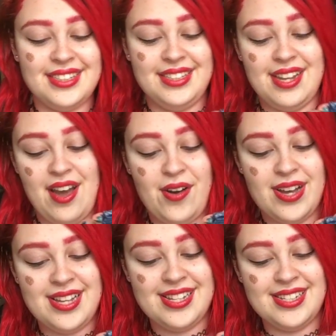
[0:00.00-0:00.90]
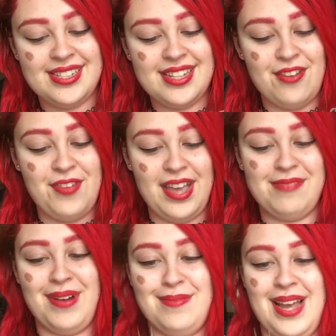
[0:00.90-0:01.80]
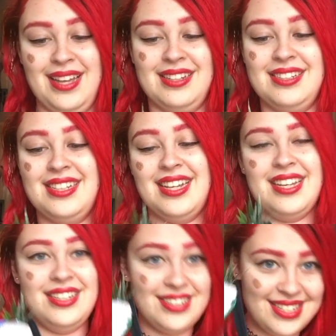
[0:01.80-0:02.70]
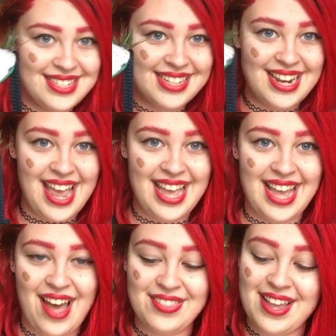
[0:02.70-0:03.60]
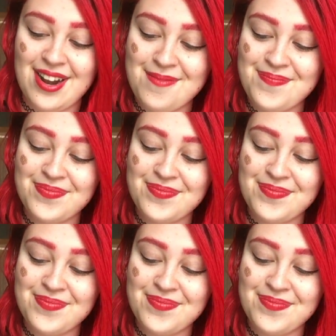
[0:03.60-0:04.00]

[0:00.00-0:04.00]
you know, a fake mermaid. You just can hang out there.